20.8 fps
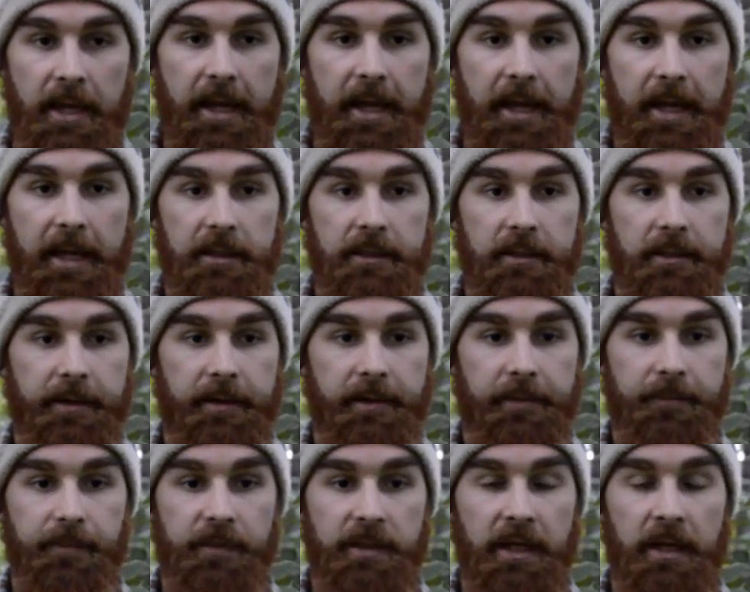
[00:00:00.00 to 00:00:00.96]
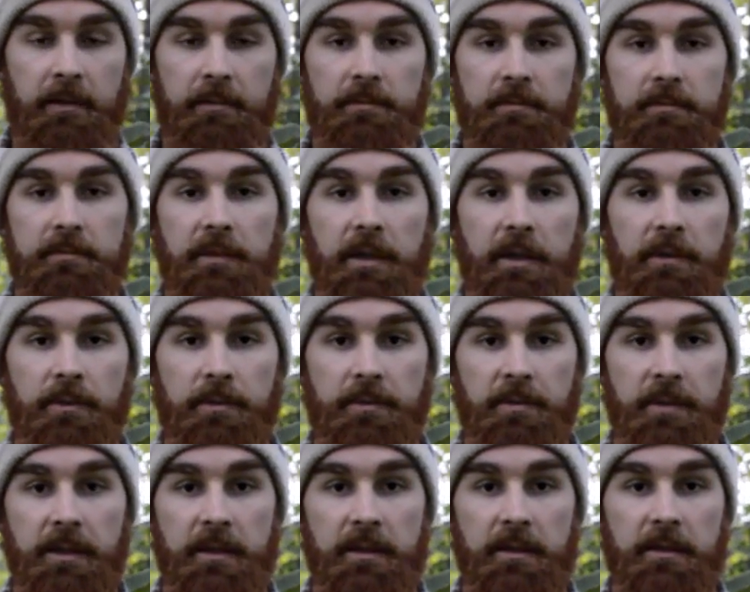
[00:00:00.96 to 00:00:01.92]
And yeah, I would
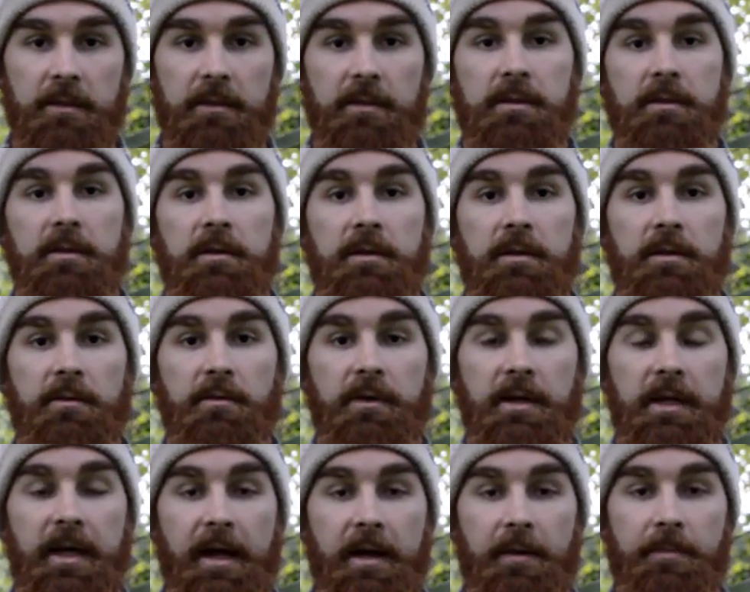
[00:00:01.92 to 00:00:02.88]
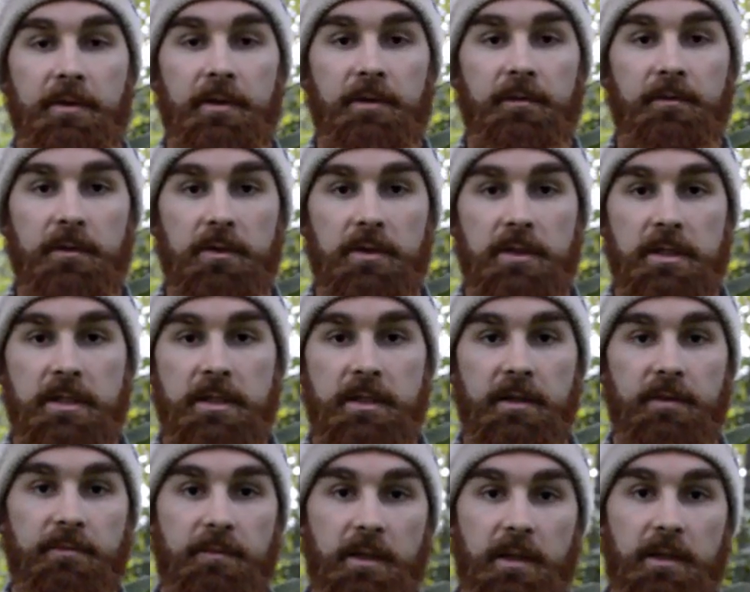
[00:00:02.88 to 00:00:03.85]
be really happy if you just
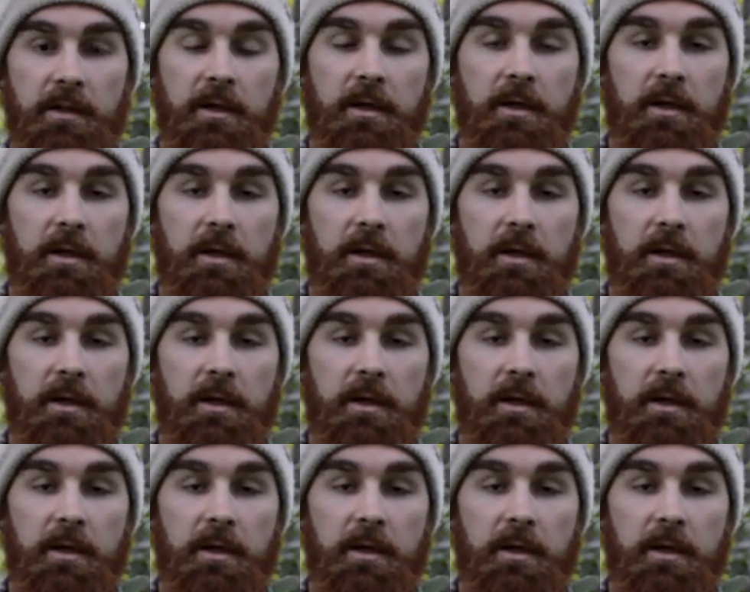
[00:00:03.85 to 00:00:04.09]
leave me